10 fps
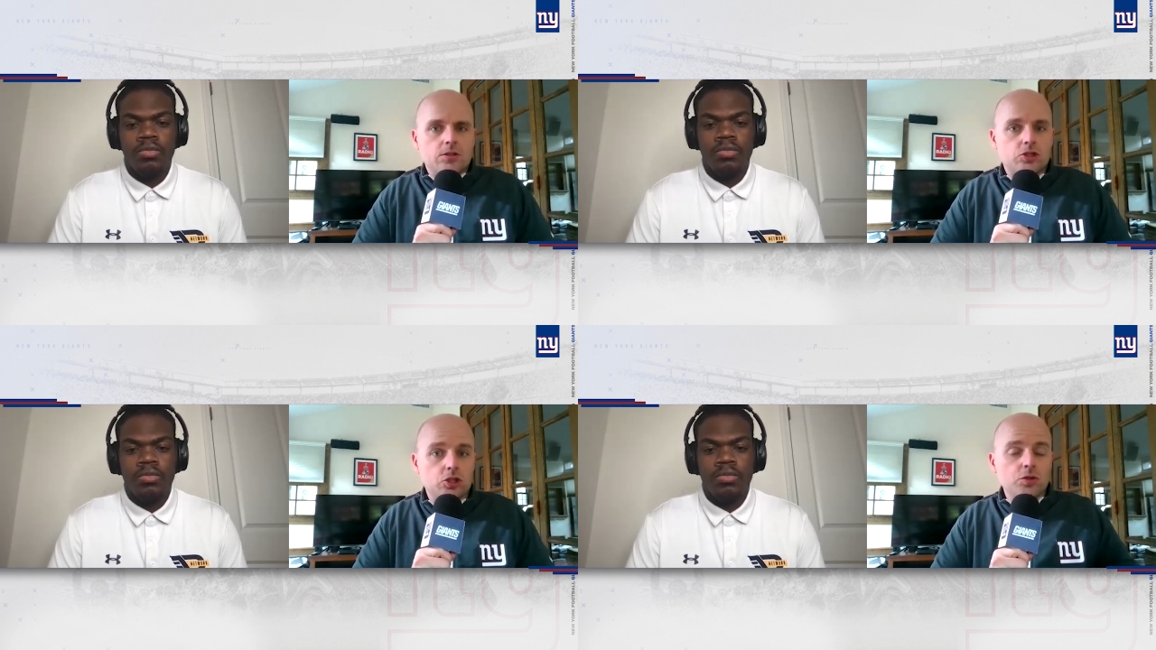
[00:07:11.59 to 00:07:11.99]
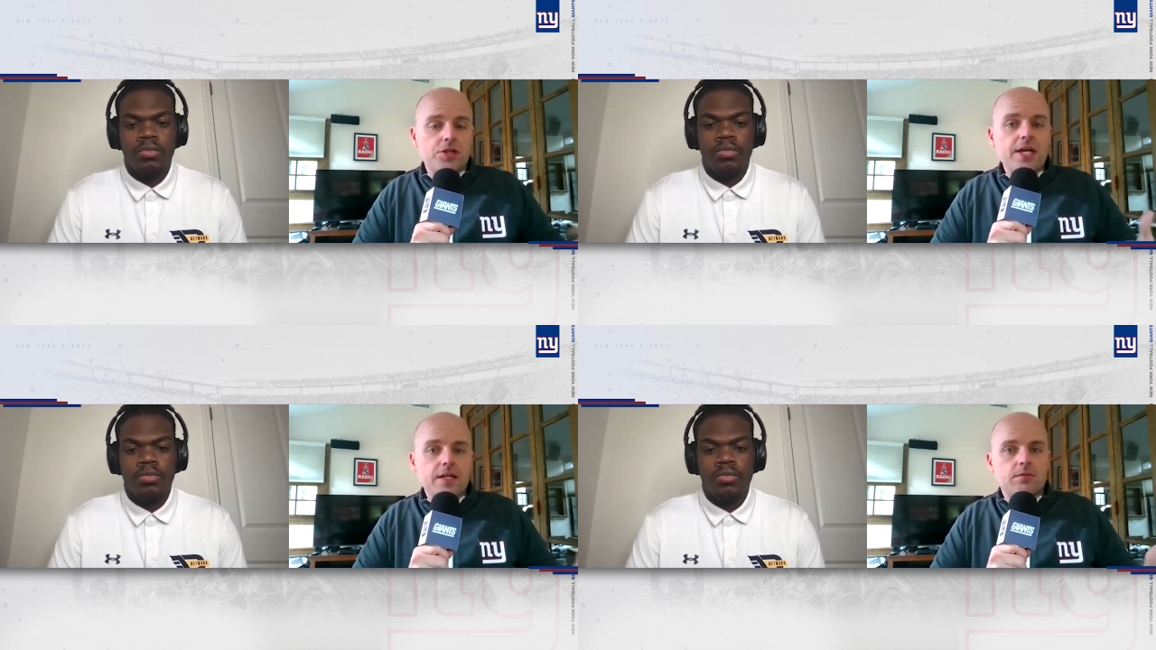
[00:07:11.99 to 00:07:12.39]
Speaker 1: Do you
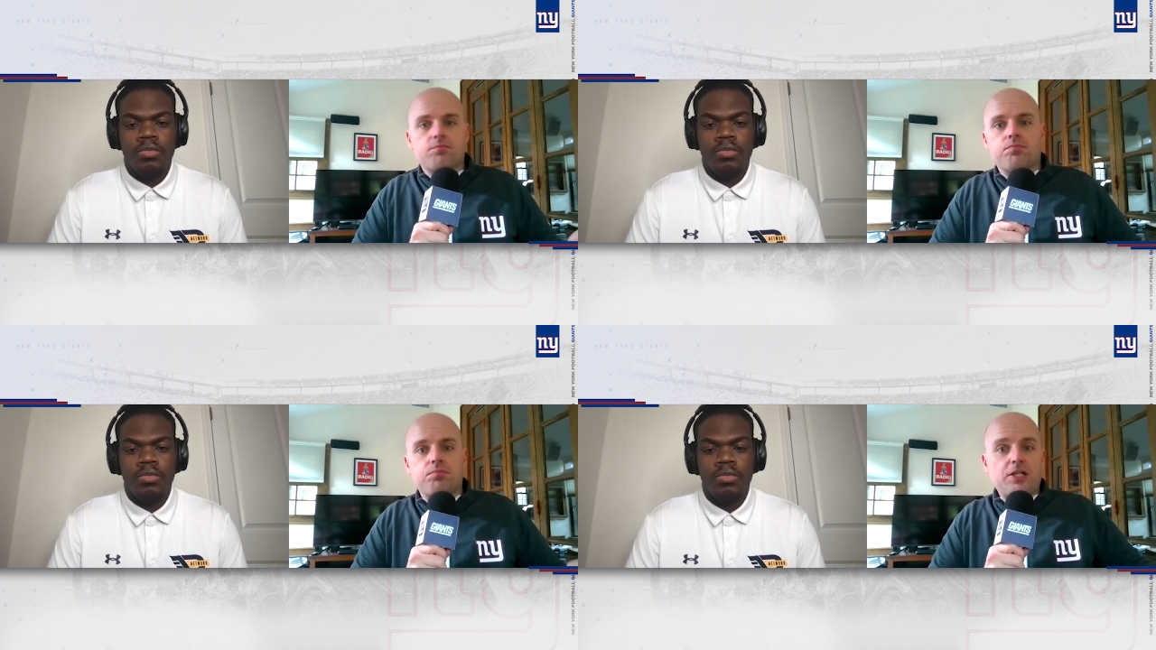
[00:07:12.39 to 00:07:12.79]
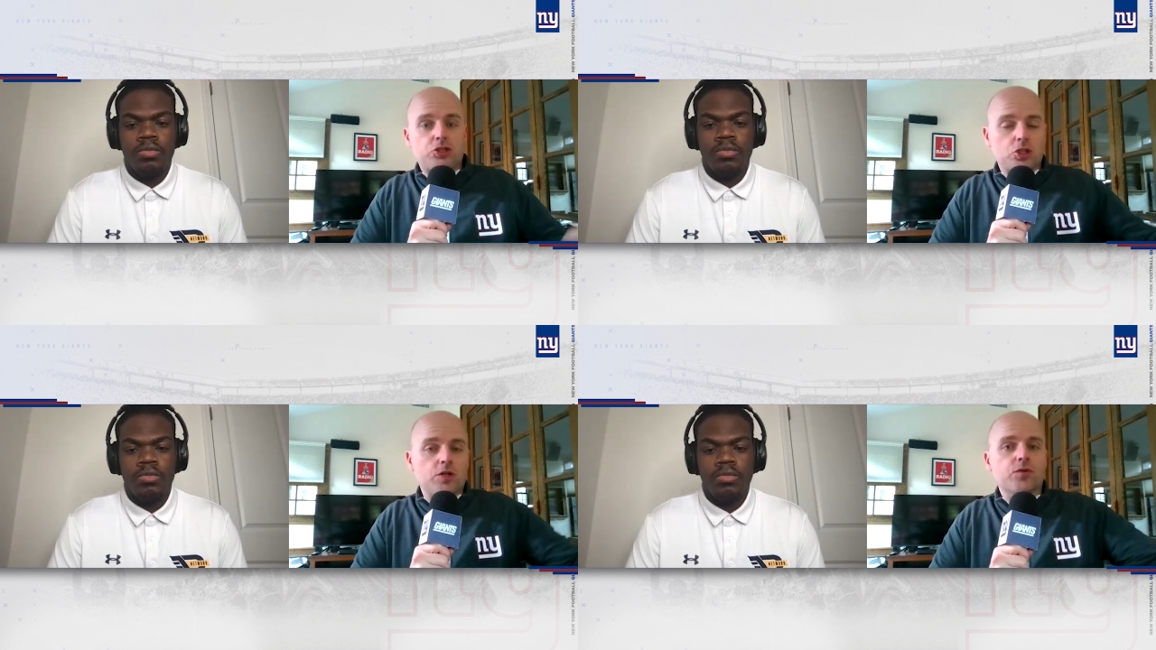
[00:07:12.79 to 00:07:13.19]
think they
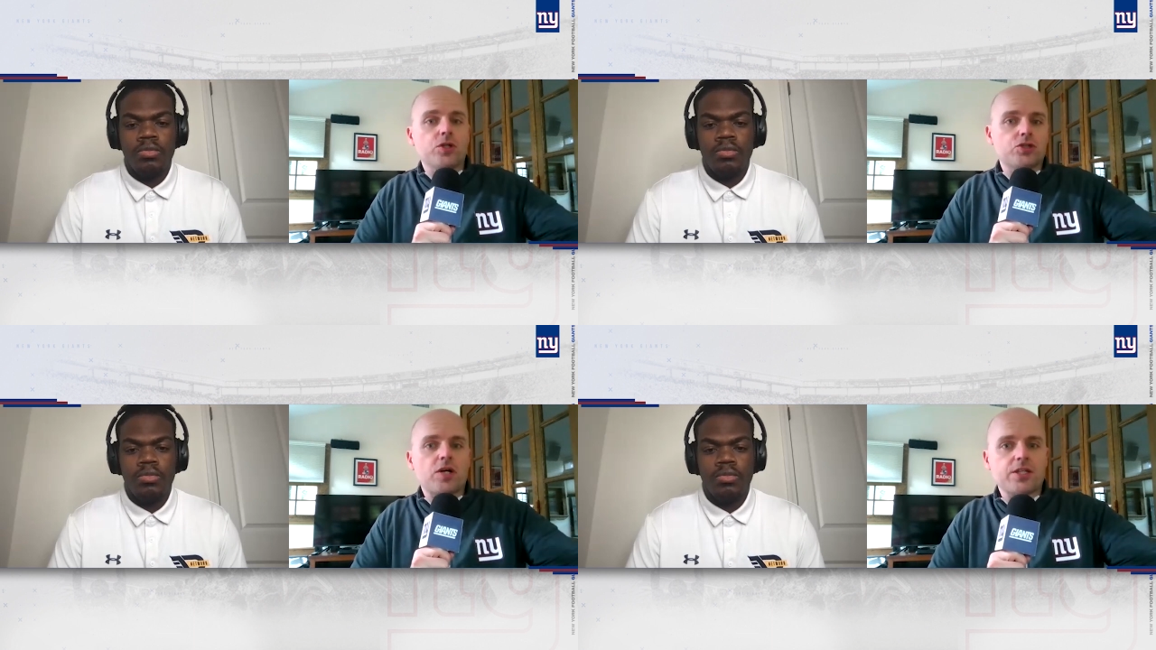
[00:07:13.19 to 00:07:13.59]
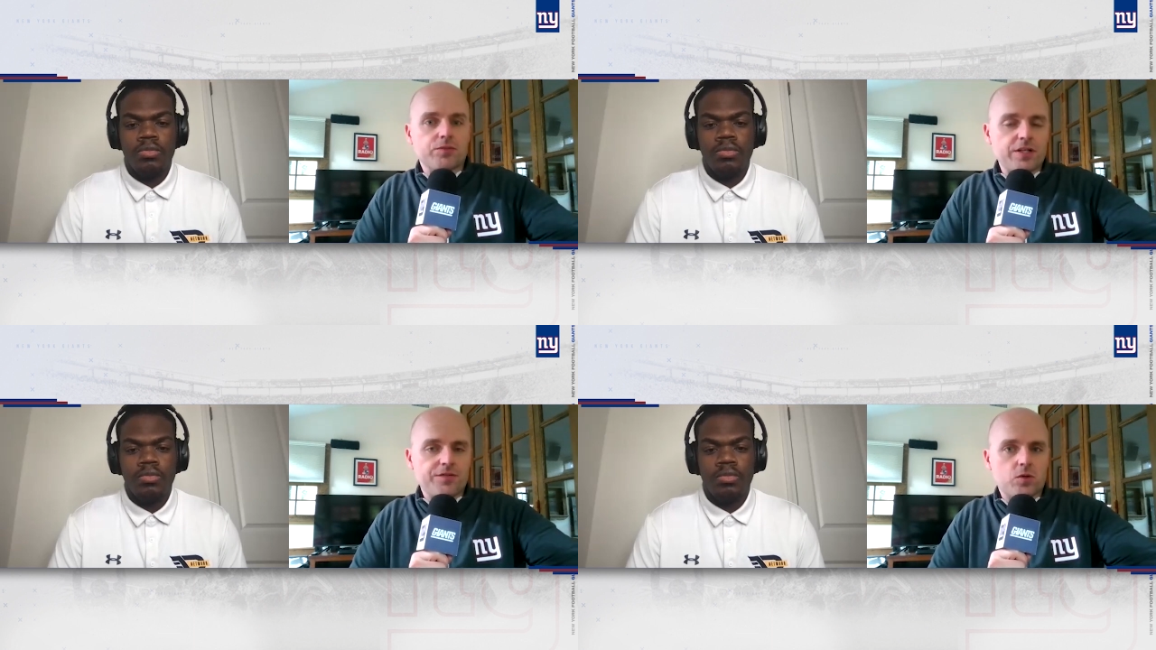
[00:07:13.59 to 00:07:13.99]
should have really tried to
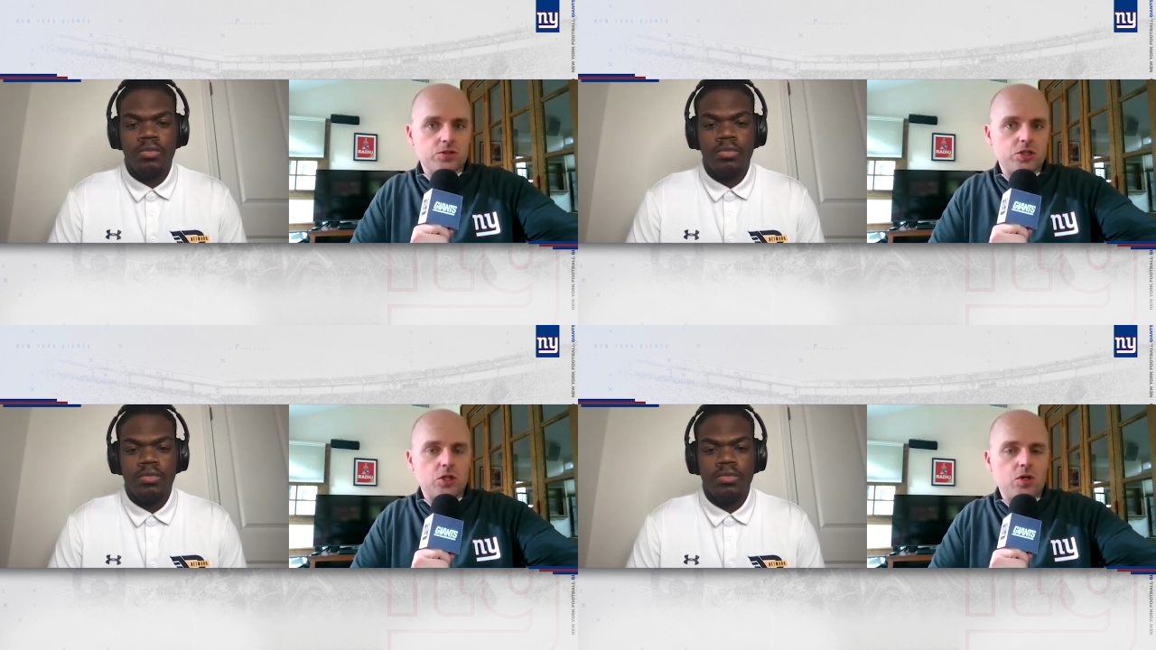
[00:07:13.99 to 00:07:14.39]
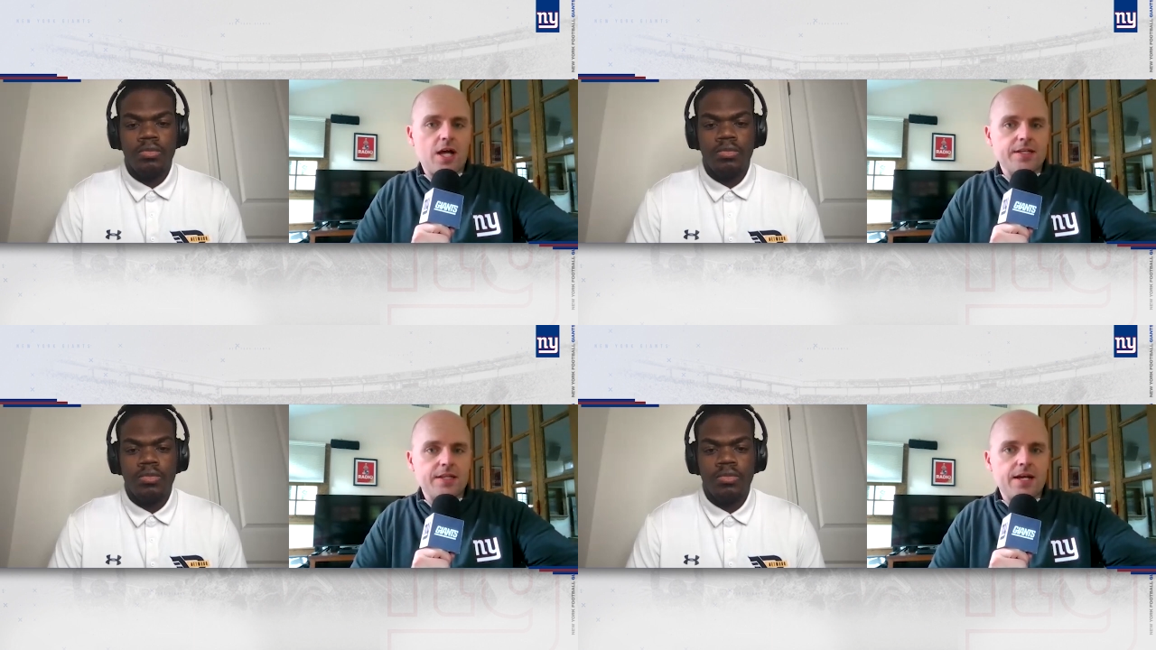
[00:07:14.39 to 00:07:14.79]
reinforce the O
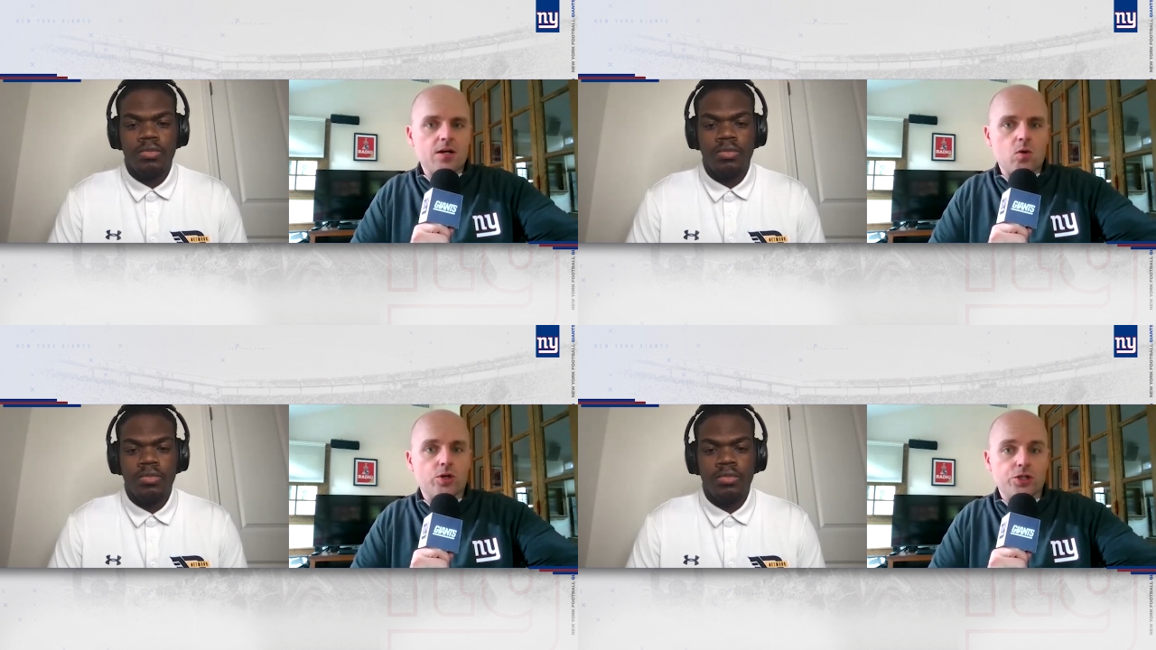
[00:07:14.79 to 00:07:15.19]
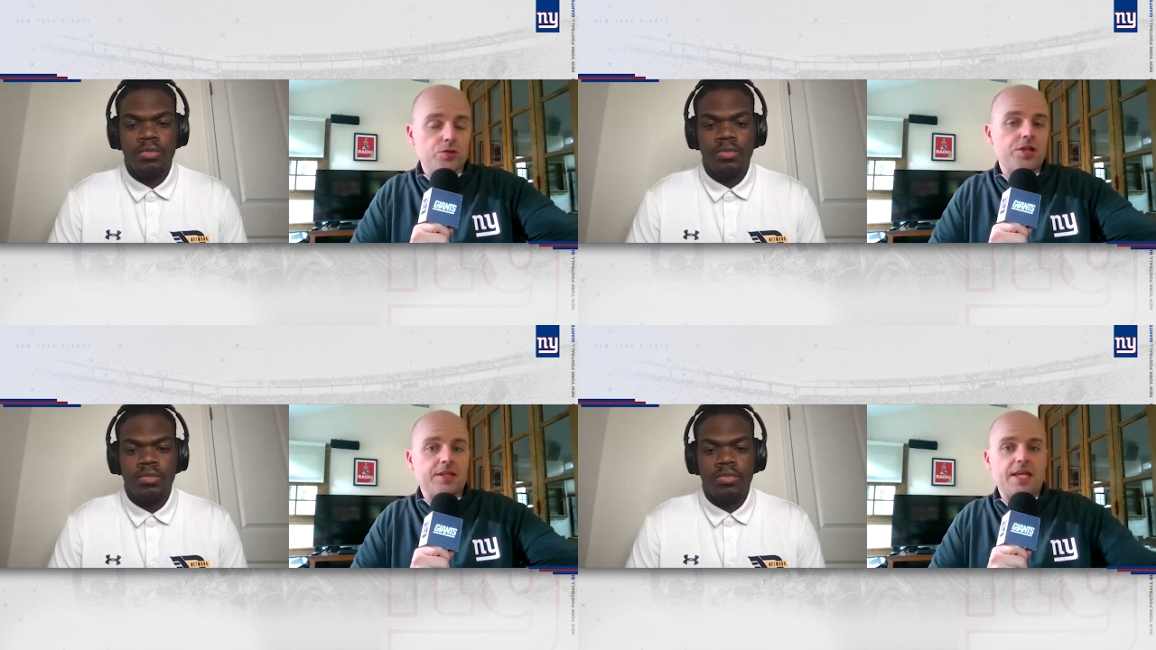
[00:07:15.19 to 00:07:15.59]
line there, or do you
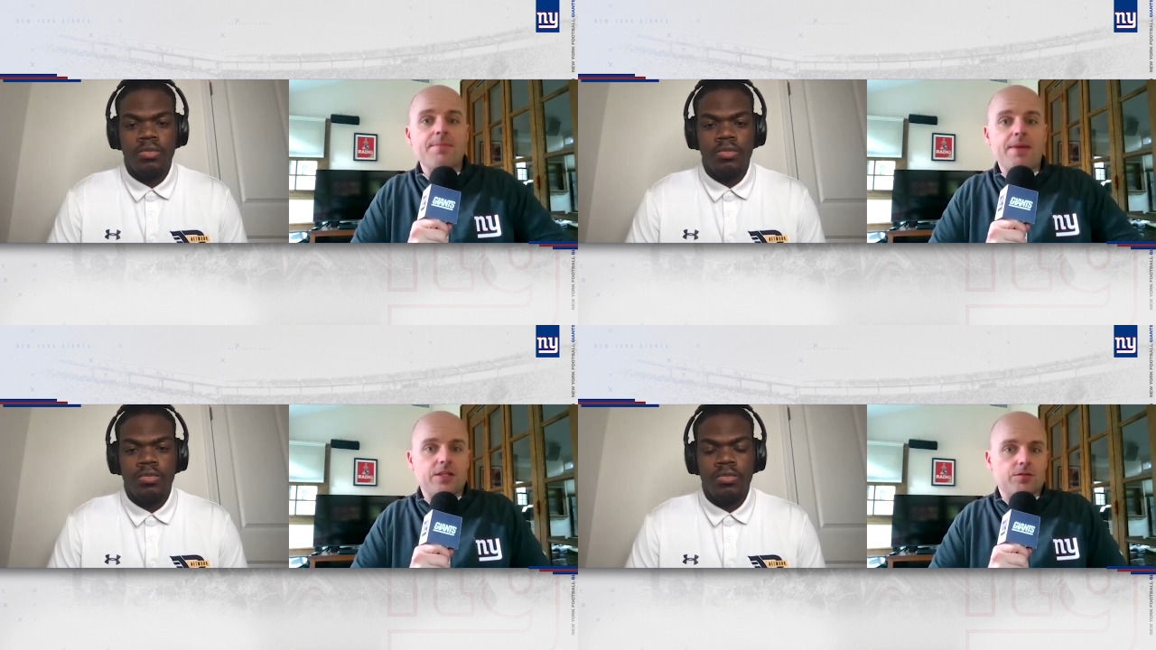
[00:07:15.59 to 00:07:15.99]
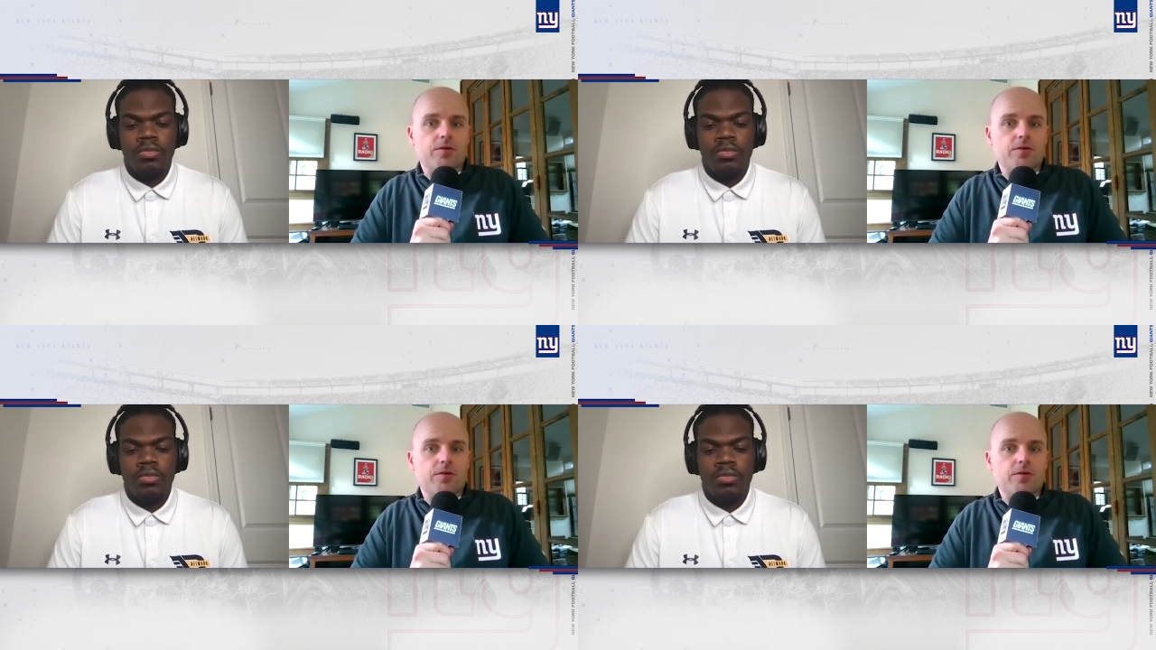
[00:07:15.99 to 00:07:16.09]
think they made the